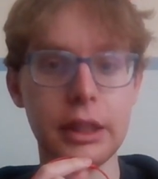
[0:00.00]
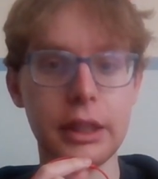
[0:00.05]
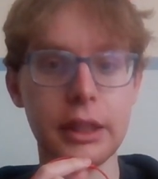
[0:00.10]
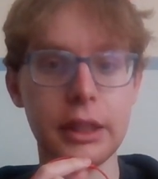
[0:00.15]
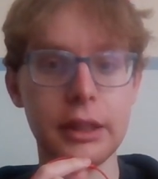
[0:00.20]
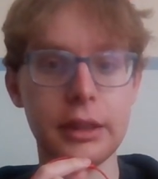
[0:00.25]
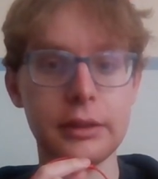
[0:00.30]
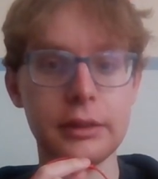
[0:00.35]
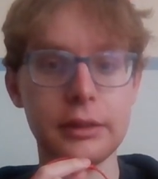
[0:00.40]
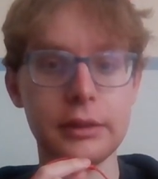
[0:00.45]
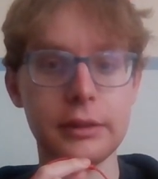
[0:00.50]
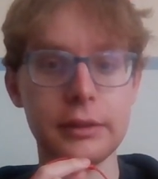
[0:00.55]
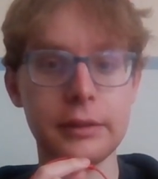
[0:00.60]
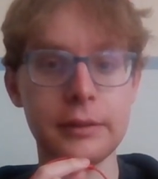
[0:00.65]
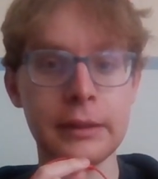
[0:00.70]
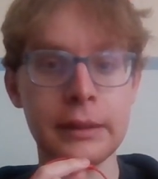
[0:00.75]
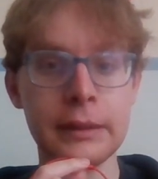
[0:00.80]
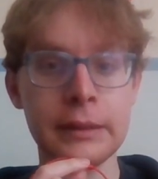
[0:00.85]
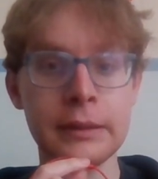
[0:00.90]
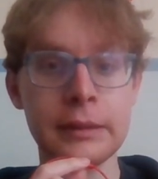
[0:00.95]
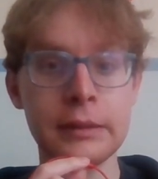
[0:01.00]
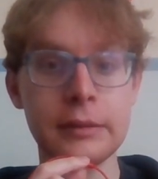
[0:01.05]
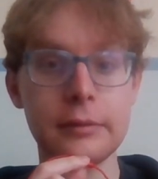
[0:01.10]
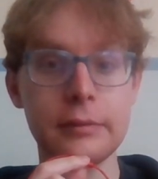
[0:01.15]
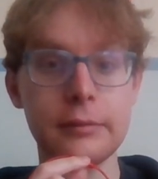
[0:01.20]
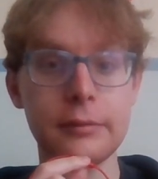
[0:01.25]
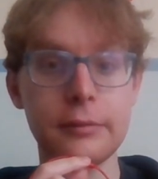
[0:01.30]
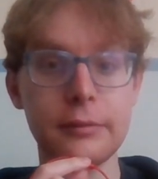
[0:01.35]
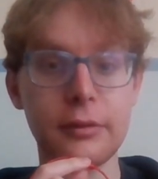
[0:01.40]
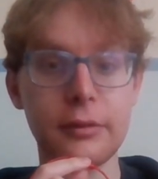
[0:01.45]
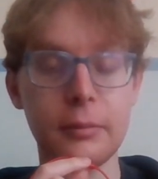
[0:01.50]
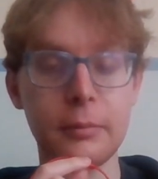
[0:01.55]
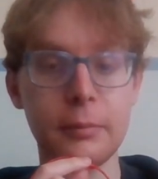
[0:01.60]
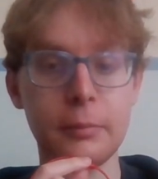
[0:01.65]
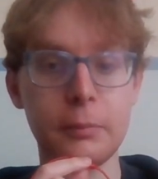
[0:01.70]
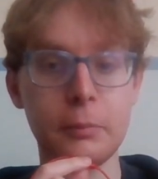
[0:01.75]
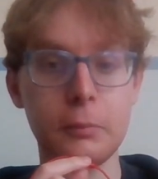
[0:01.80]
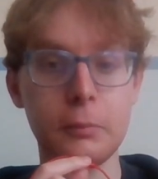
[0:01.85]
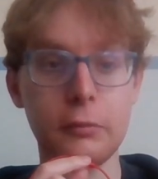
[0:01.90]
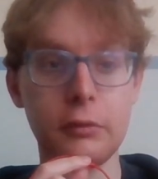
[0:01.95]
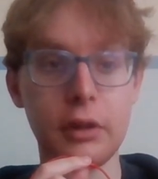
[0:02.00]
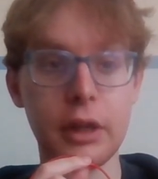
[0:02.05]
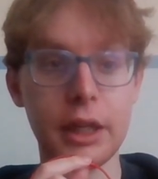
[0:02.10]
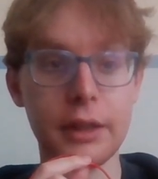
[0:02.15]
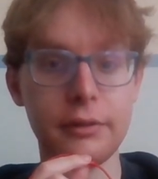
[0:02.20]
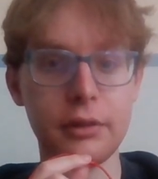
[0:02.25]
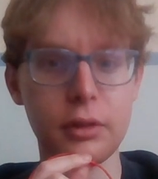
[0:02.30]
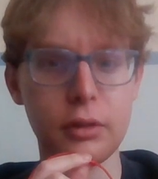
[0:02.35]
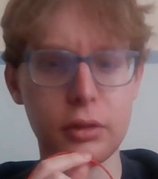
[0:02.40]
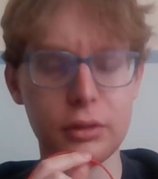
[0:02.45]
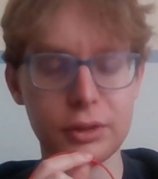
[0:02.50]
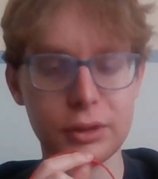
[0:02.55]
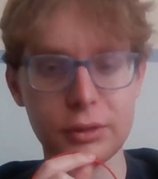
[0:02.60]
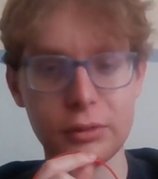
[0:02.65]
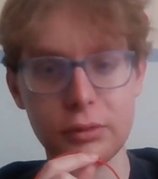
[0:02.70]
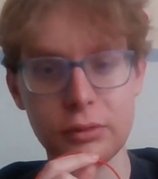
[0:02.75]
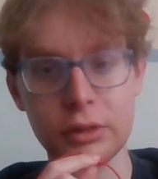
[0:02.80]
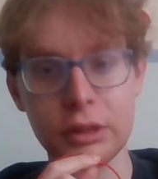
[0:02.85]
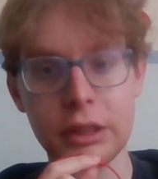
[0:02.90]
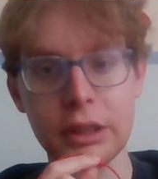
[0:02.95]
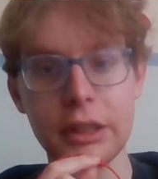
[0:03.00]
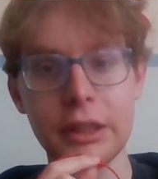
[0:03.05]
and from what I've read also